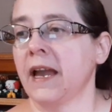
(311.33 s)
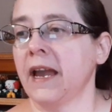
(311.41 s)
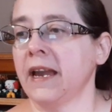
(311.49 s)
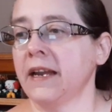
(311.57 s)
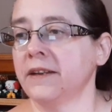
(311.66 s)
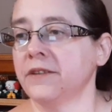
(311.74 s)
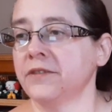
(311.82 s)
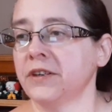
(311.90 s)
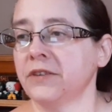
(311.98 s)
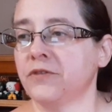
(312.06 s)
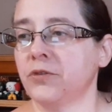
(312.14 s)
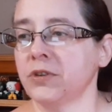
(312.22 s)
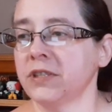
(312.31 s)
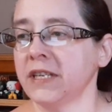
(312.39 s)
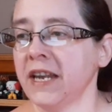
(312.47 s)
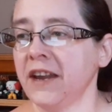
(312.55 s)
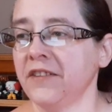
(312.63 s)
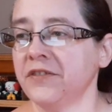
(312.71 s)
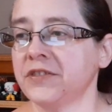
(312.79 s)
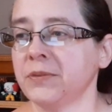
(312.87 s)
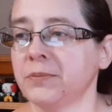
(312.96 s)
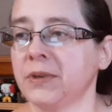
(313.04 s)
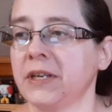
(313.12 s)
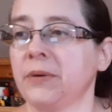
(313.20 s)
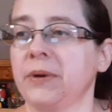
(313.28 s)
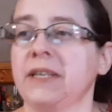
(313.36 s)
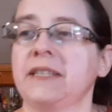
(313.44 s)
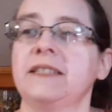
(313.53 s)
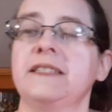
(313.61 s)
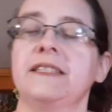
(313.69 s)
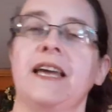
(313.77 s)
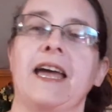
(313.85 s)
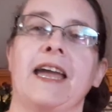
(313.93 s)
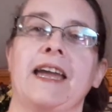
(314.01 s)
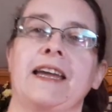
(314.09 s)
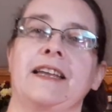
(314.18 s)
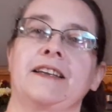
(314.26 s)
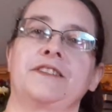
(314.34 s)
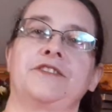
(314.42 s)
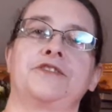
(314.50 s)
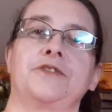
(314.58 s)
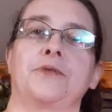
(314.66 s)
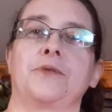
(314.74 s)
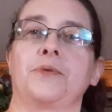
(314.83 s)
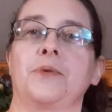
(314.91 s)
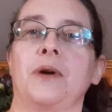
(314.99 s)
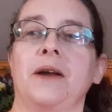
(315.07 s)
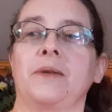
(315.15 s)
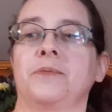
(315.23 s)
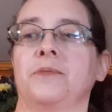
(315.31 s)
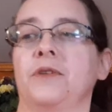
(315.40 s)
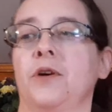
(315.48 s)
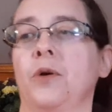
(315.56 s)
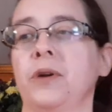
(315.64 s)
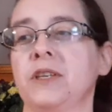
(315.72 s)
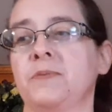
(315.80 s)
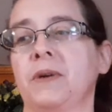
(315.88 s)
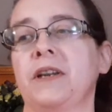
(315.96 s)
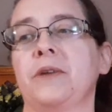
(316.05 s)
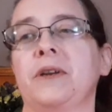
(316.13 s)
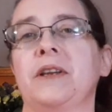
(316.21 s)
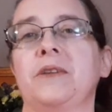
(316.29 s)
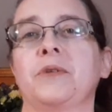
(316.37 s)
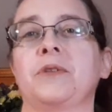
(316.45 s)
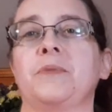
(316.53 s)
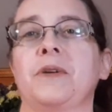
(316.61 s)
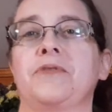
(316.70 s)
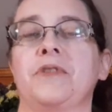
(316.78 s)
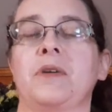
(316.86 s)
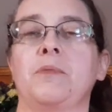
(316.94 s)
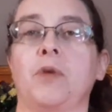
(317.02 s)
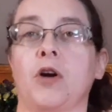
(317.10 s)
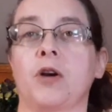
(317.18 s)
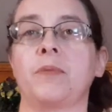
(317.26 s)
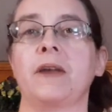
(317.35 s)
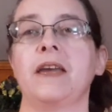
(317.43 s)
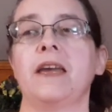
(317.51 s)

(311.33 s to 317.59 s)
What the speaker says: And then of course I have some buddy reads, and so I'm always buddy reading with my friend Barb,